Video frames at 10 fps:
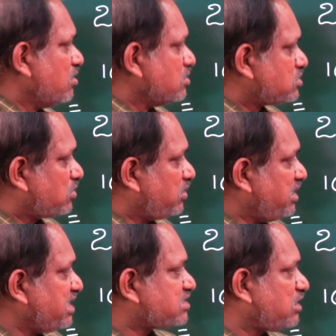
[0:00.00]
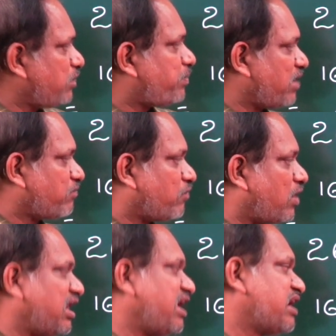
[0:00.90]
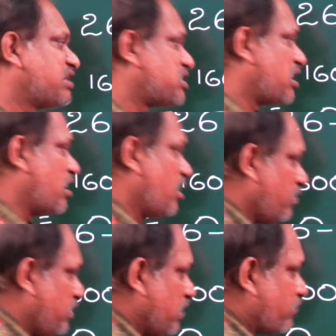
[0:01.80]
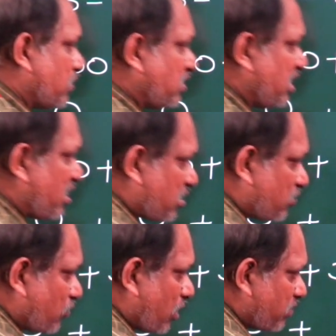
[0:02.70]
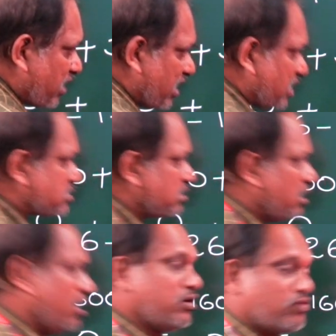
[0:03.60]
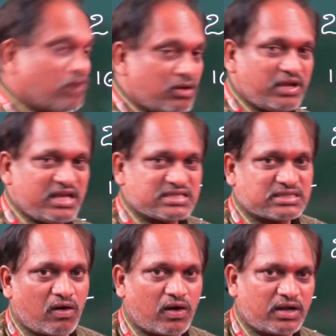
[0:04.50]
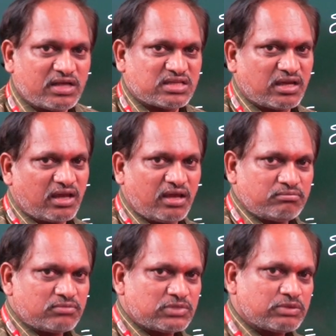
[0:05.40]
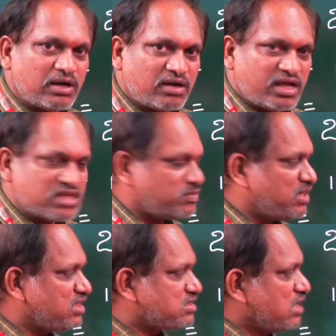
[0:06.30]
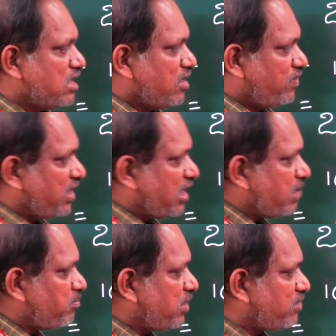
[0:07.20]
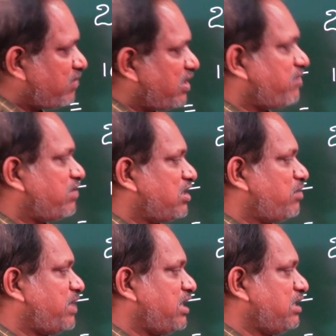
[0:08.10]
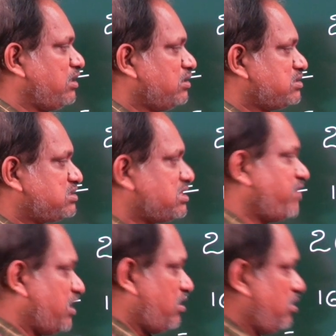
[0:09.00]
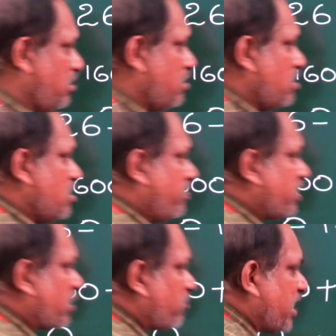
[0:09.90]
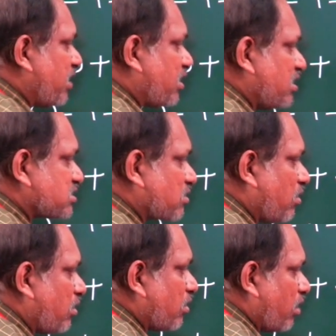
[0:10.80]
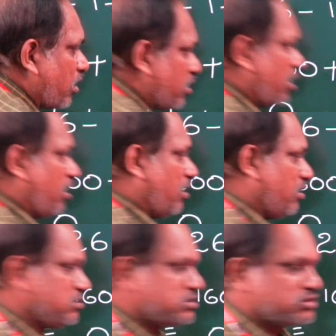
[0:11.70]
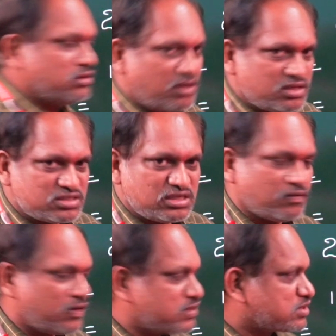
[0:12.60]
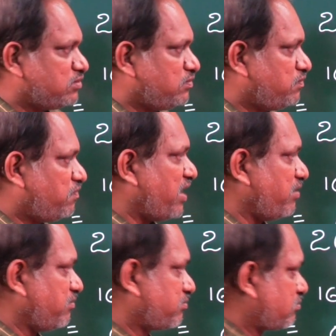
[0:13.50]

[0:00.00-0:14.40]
So each leap year 1 day extra. Therefore there are 12 days. 12 days odd days again. 12 days means the number when divided by 7. The remainder is called odd day. So that is equals to 5.